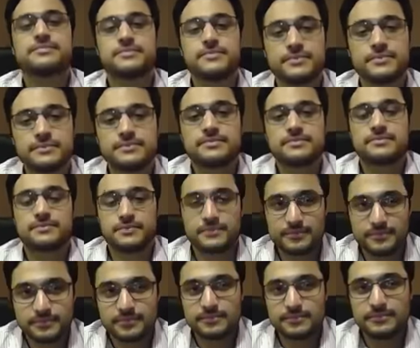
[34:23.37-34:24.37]

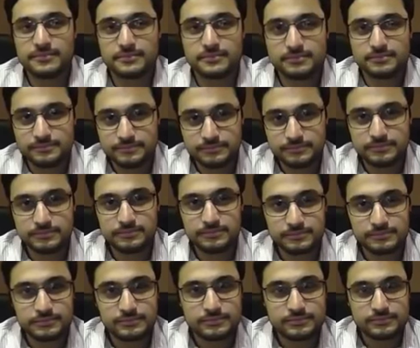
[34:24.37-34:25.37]

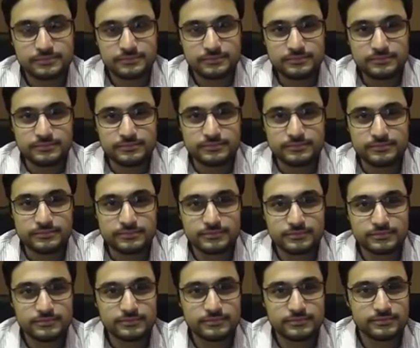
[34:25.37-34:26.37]

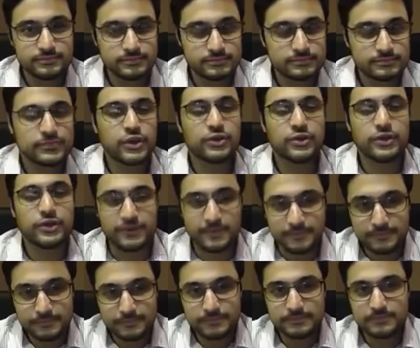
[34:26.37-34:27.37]

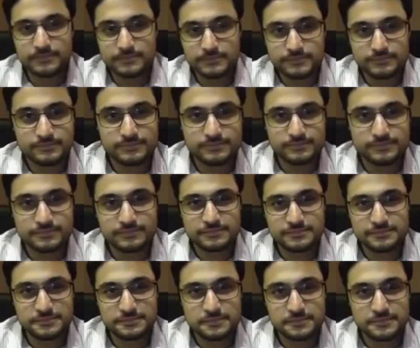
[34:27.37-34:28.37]

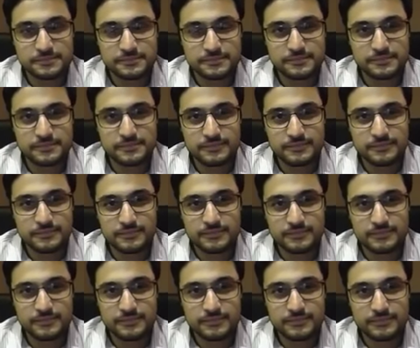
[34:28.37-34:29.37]

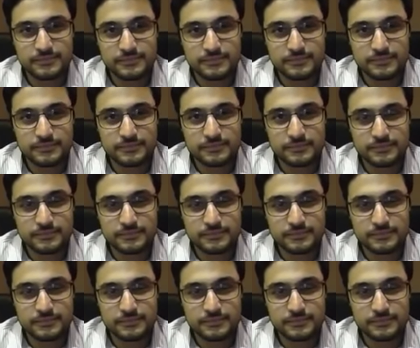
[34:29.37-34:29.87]
No words are spoken by the person on screen.